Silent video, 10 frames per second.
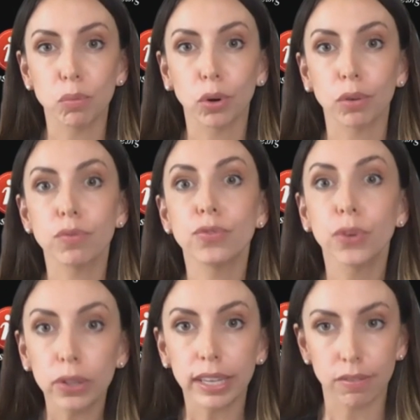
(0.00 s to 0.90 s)
were
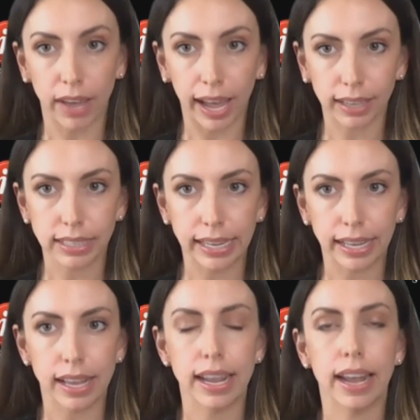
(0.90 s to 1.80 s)
fully
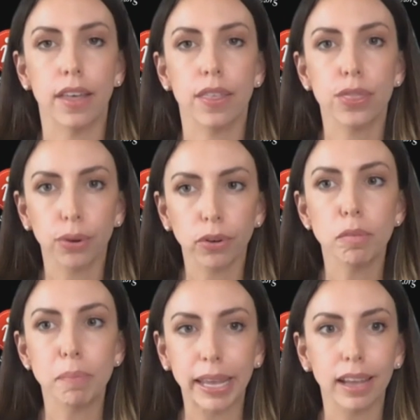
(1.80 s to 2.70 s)
vaccinated, and a
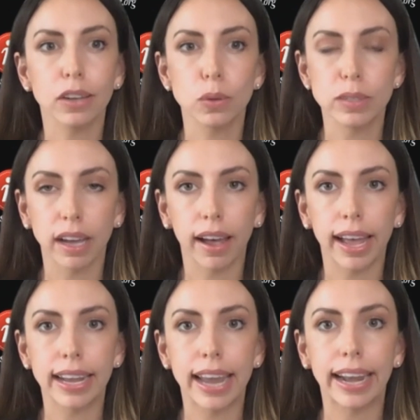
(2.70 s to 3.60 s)
3rd man who
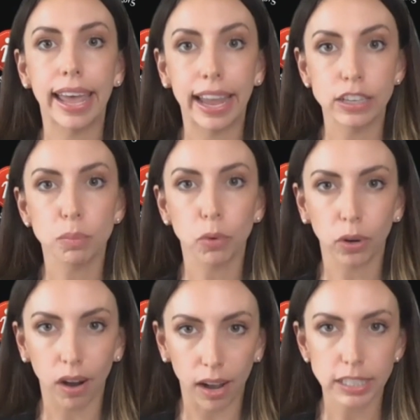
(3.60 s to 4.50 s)
died at Edgemoor
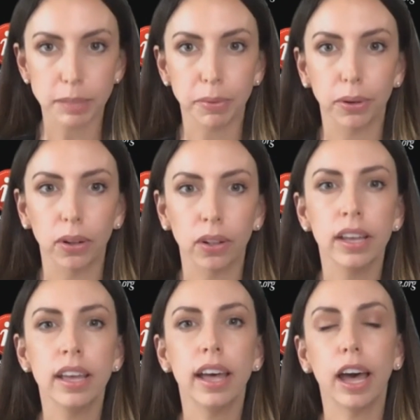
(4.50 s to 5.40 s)
Hospital,
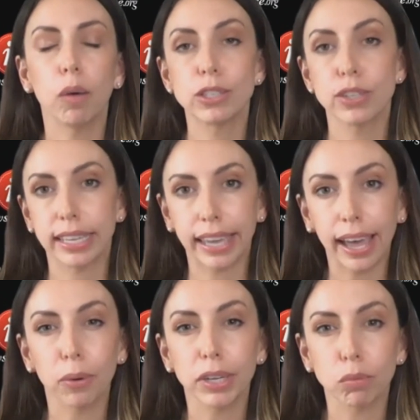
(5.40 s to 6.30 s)
which is a
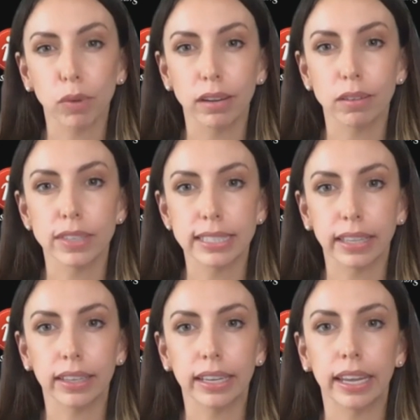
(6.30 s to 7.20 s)
county-run
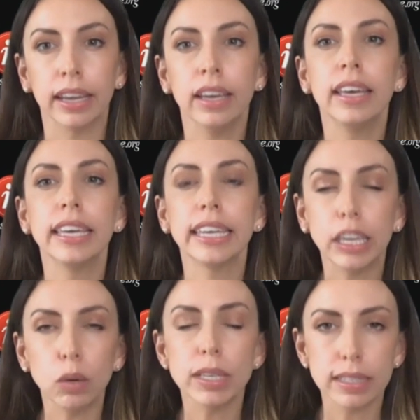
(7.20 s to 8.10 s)
facility,
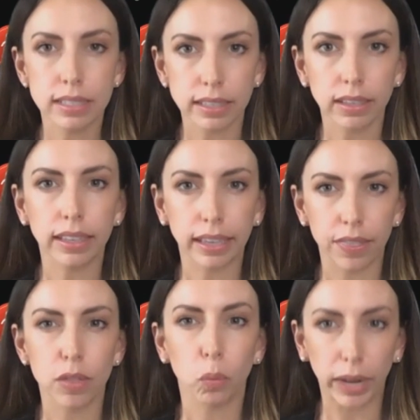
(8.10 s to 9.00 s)
he was still
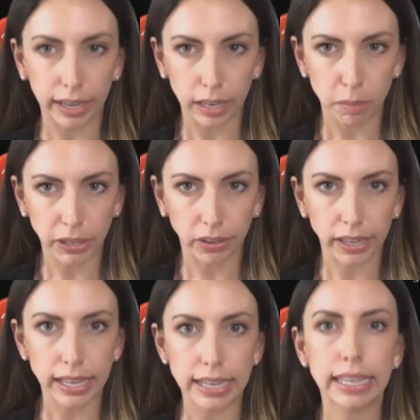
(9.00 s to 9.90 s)
in the waiting
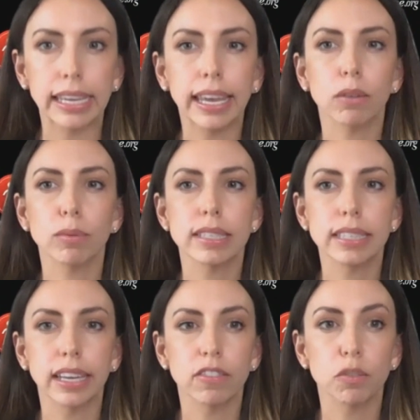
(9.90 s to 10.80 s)
period. He had
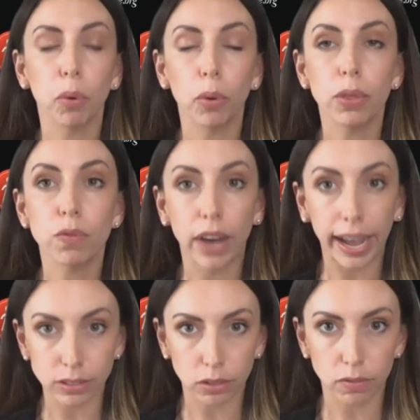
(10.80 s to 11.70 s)
received both
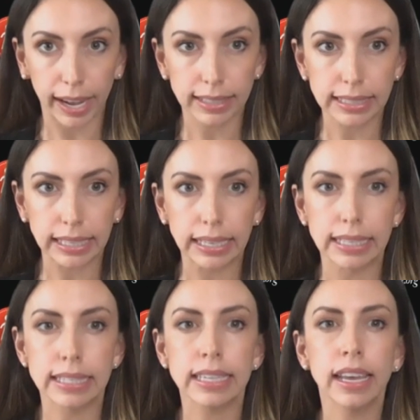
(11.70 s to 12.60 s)
Pfizer
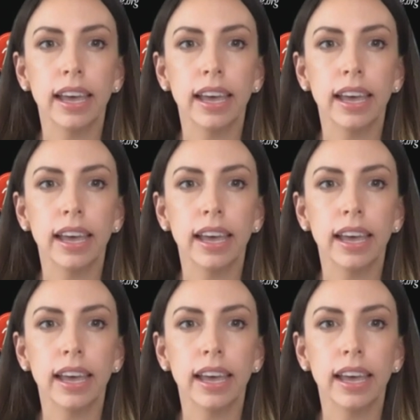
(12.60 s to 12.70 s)
vaccines,